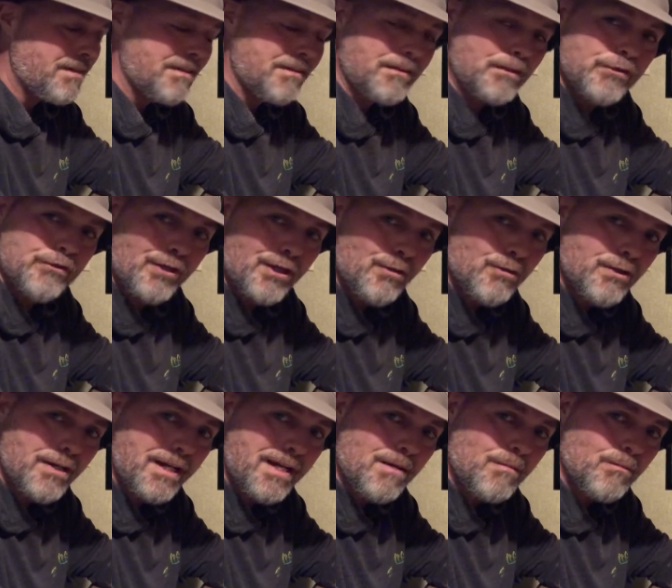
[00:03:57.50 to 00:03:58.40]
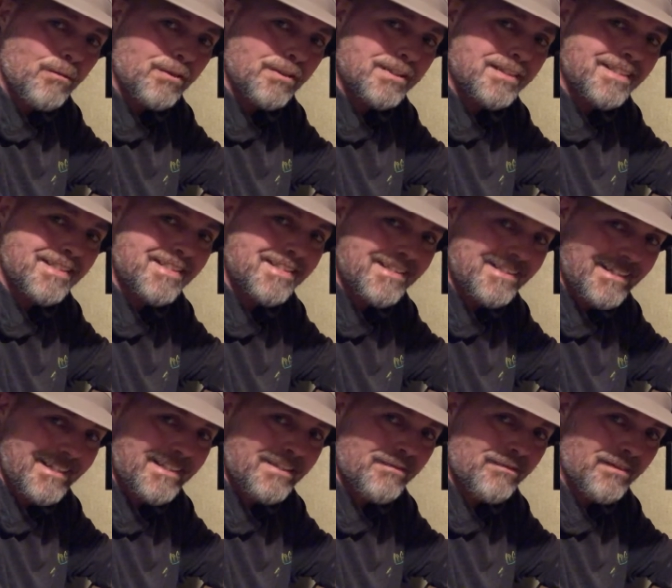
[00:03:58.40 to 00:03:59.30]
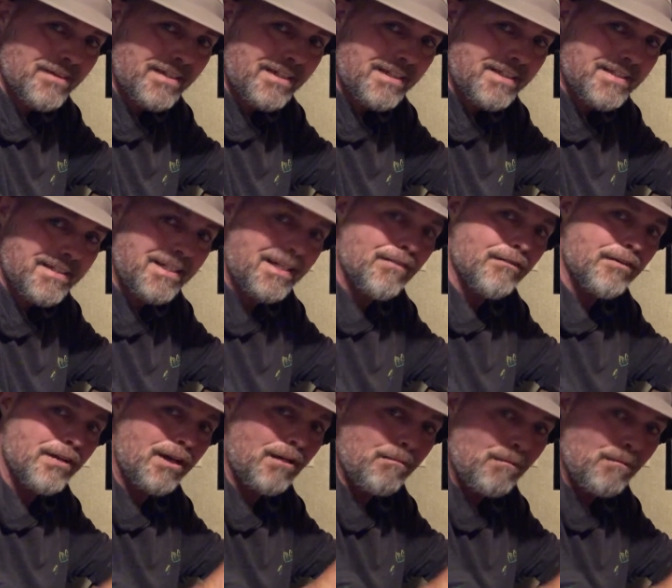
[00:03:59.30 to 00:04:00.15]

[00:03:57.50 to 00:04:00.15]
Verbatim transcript: the trail cam was six feet, if not